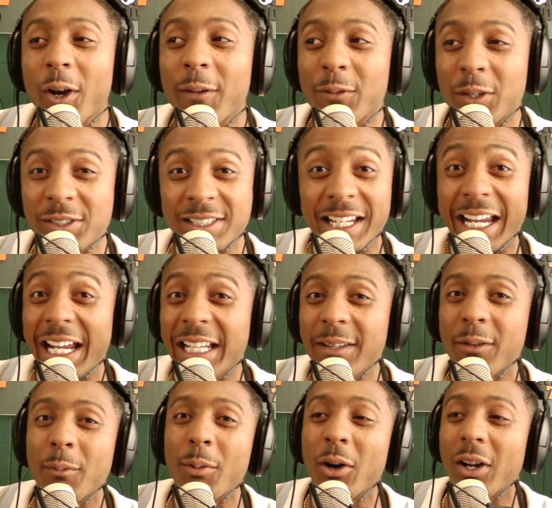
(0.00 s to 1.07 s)
if it's the end of
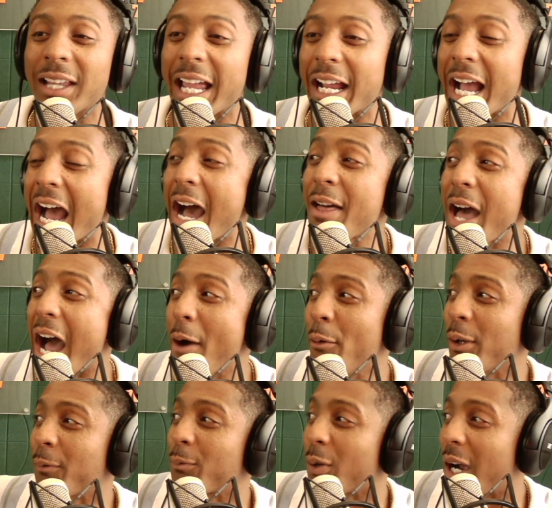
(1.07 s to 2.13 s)
a part, like I would
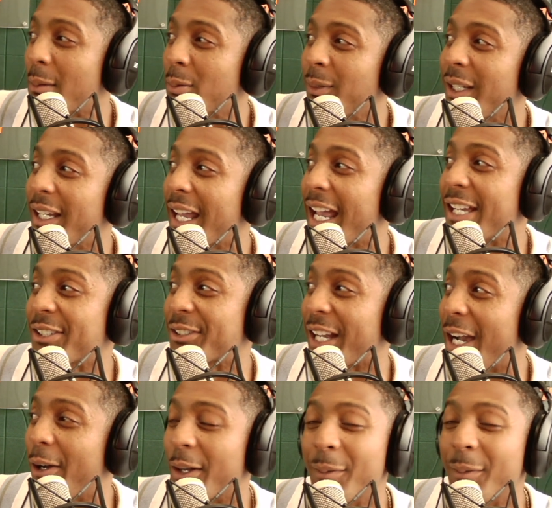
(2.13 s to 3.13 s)
have probably cashed out.